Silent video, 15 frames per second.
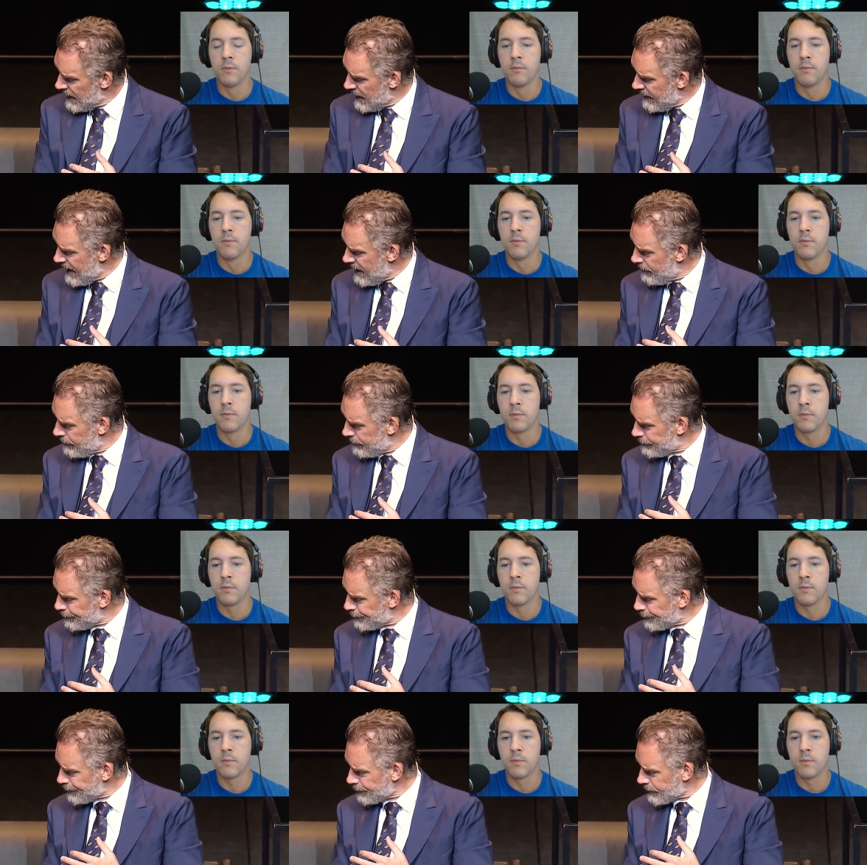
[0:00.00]
Speaker 1: And then
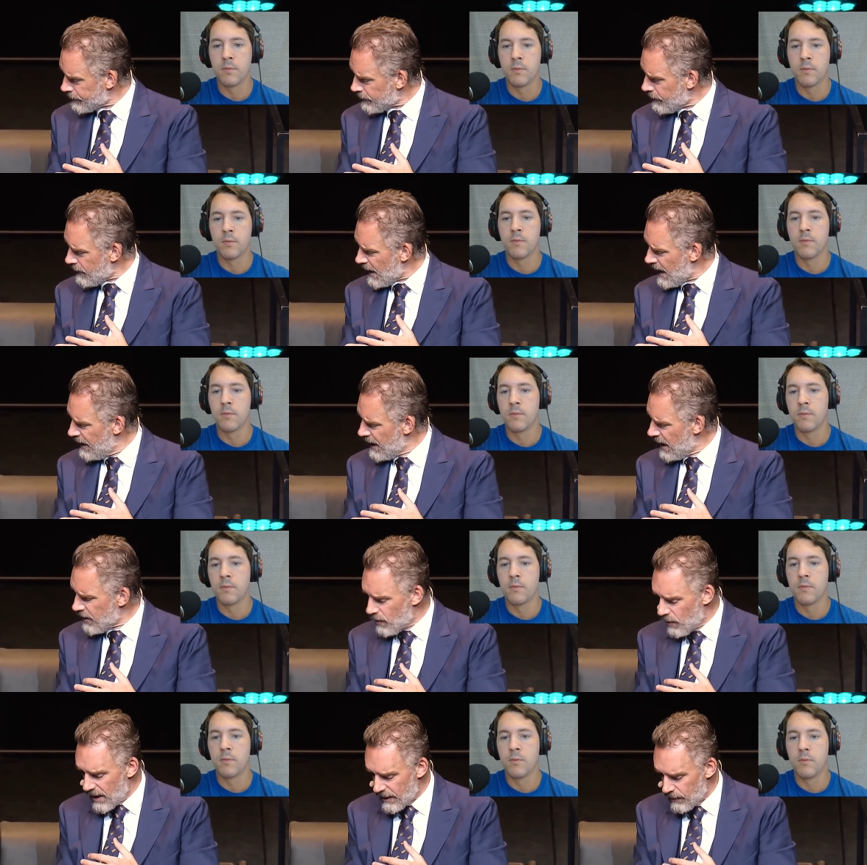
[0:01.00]

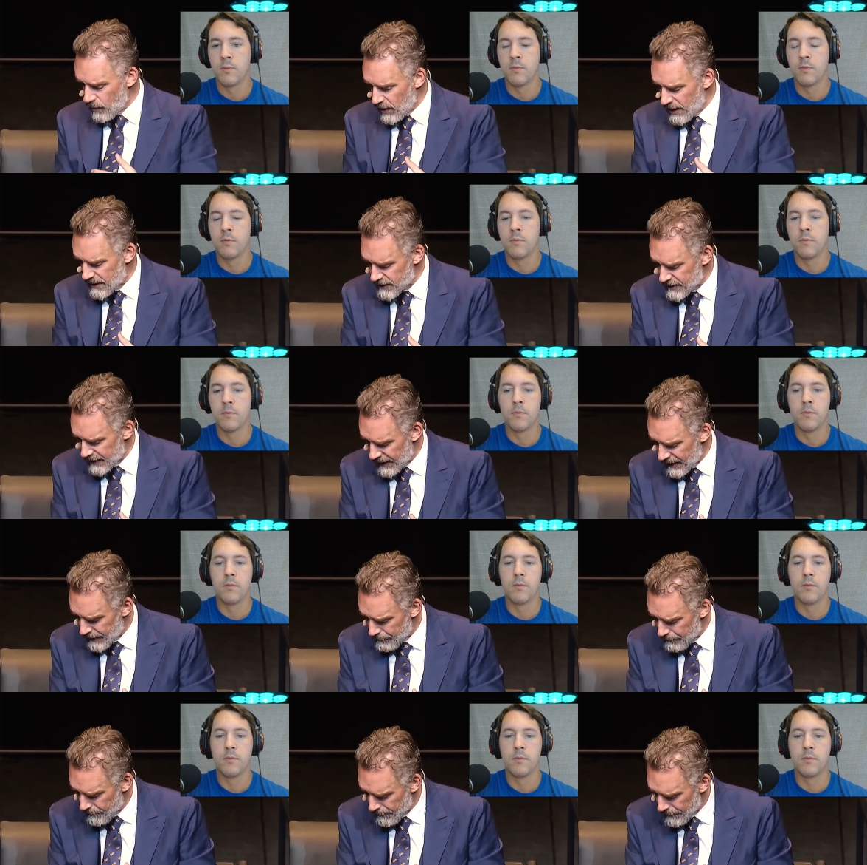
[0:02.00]
another one was,
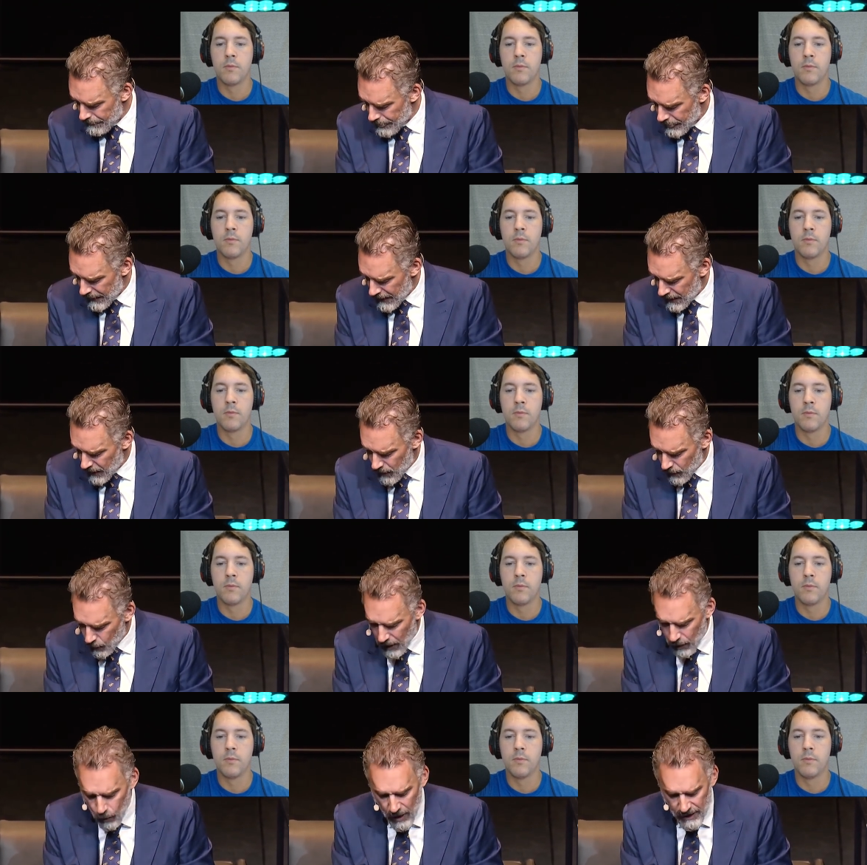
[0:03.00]

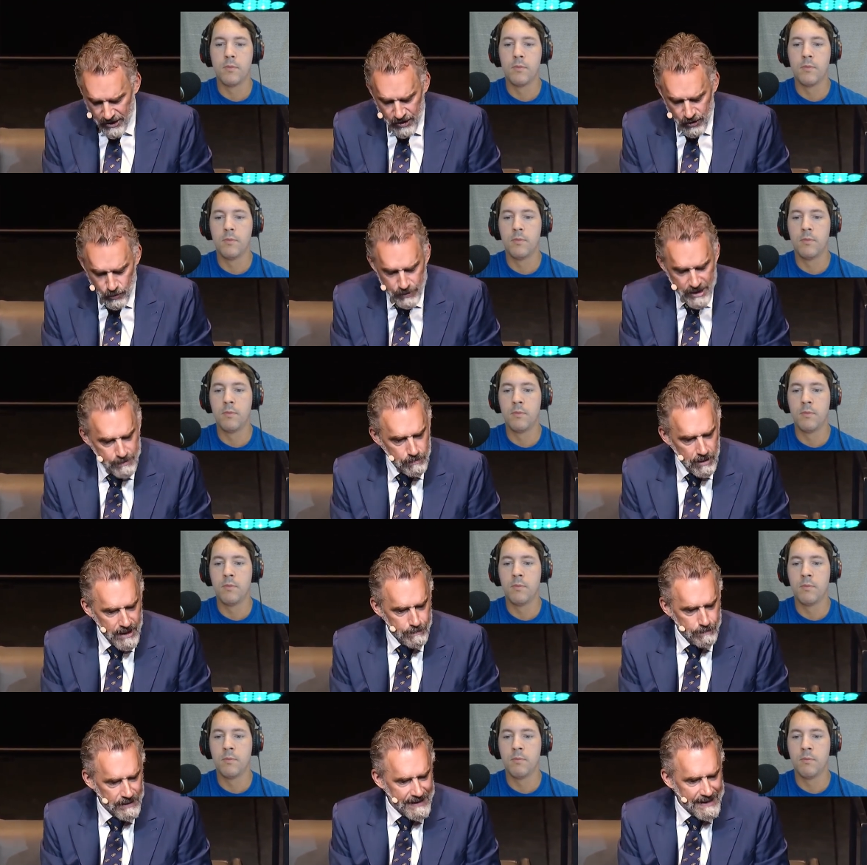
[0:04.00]
well, what do you mean
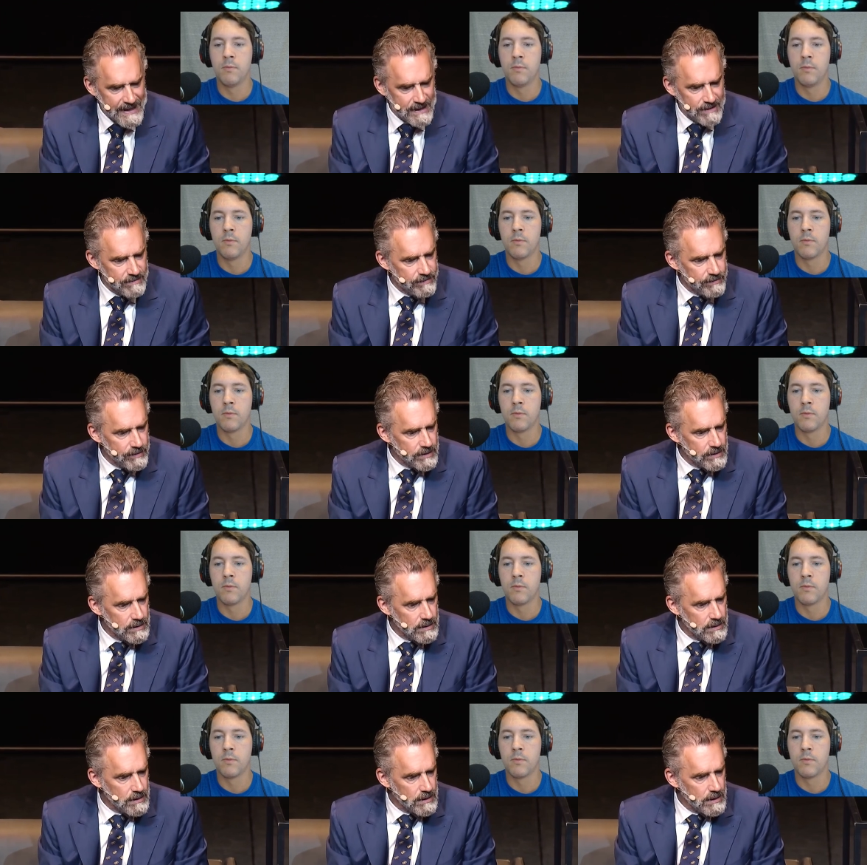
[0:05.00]
by believe?
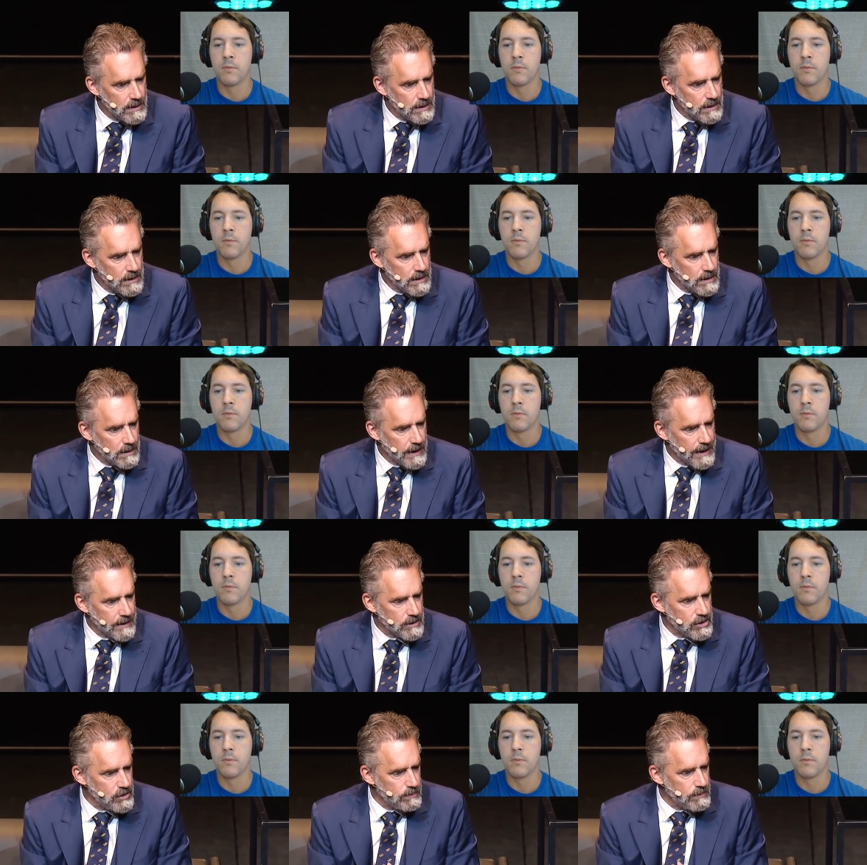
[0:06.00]

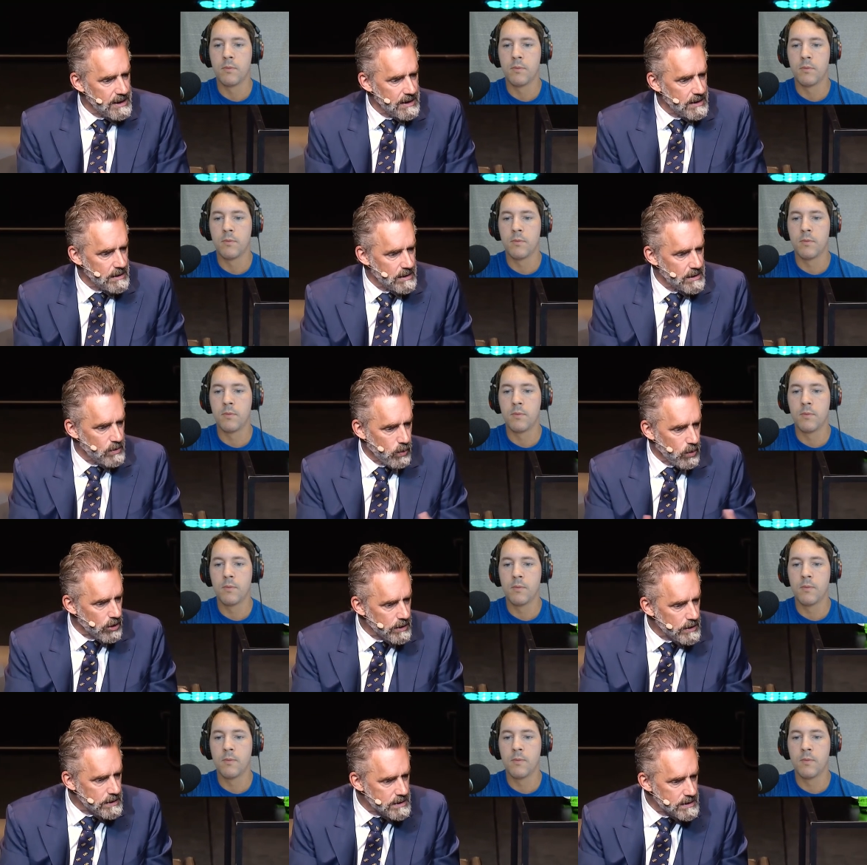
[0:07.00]
Like, do you mean the
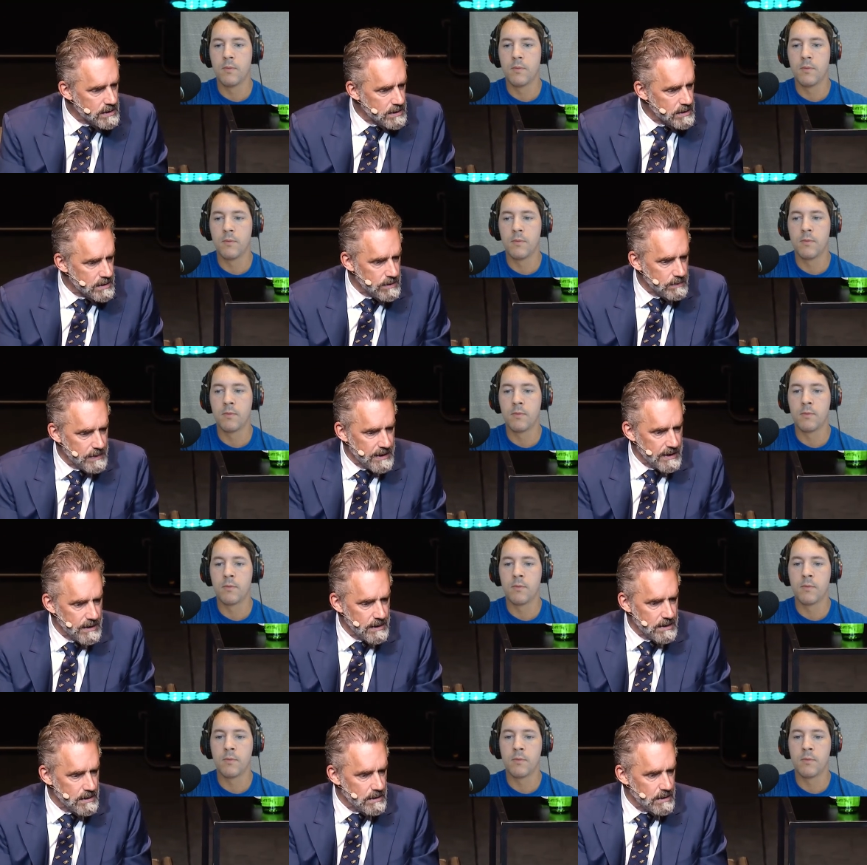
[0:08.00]
words? Do you
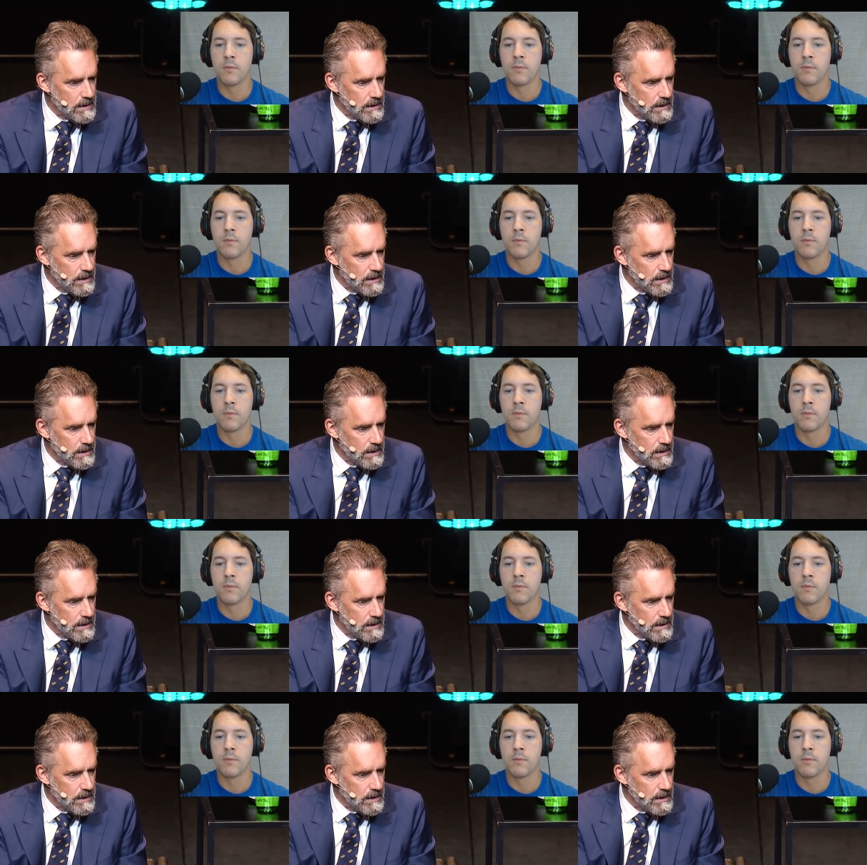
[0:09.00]
mean